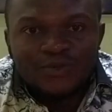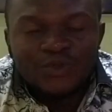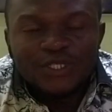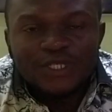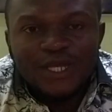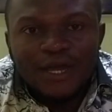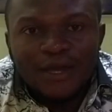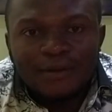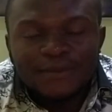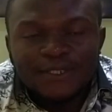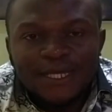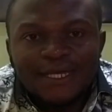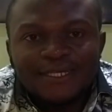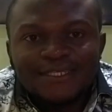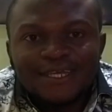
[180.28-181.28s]
which comes
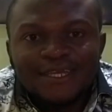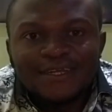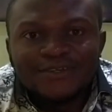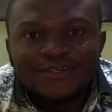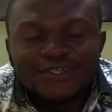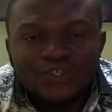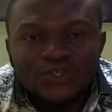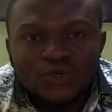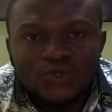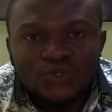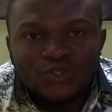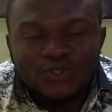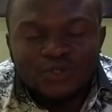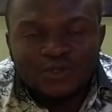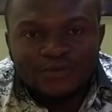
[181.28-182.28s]
as a
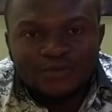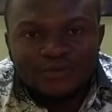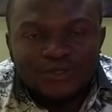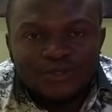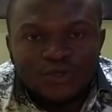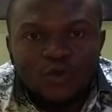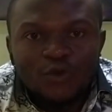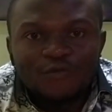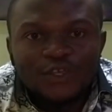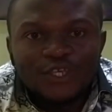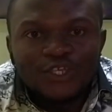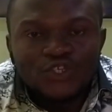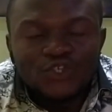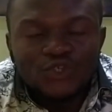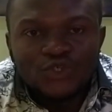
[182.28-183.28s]
result of
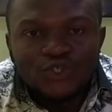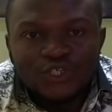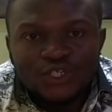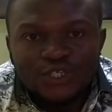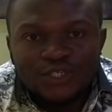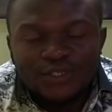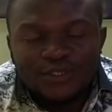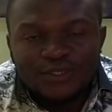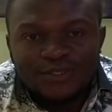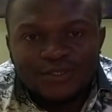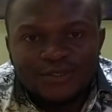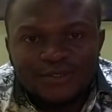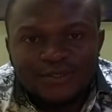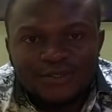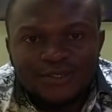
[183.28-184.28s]
injury
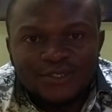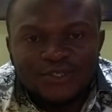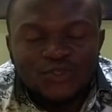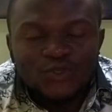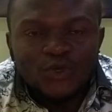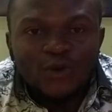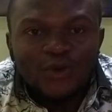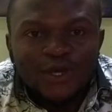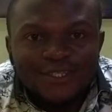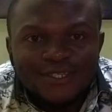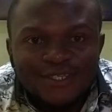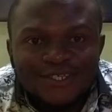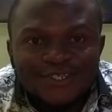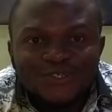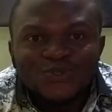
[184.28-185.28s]
to our
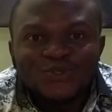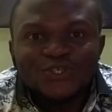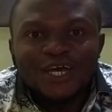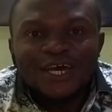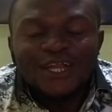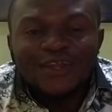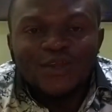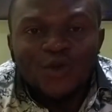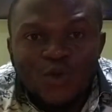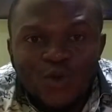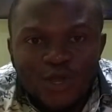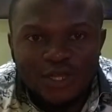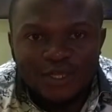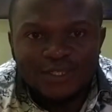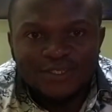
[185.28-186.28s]
tissues and
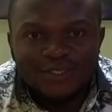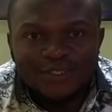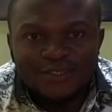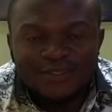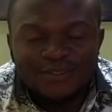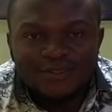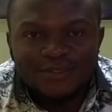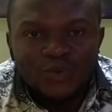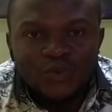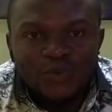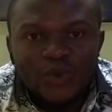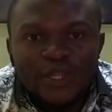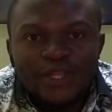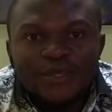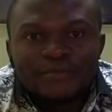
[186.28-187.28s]
organs
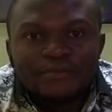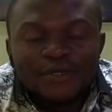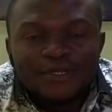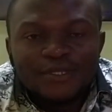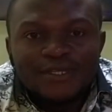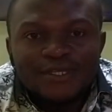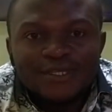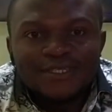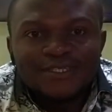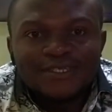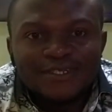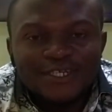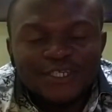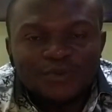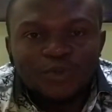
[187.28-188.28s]
when the body is
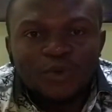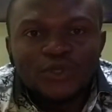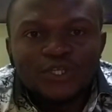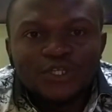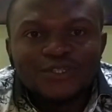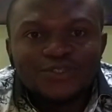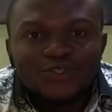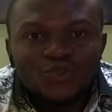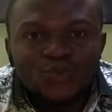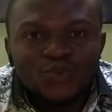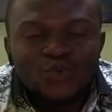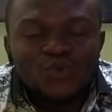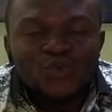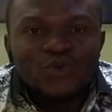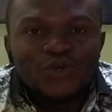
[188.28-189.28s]
responding
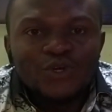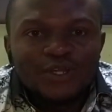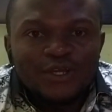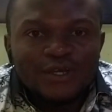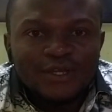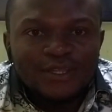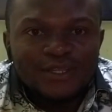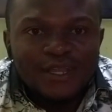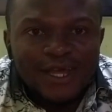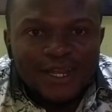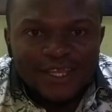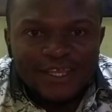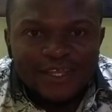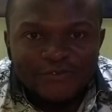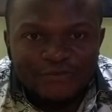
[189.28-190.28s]
to that
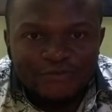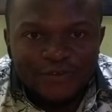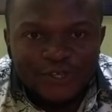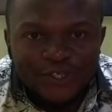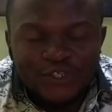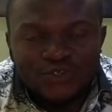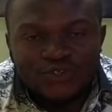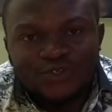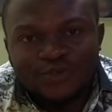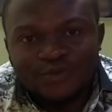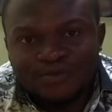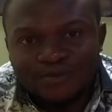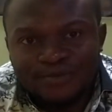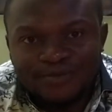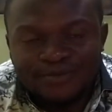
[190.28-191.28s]
infection.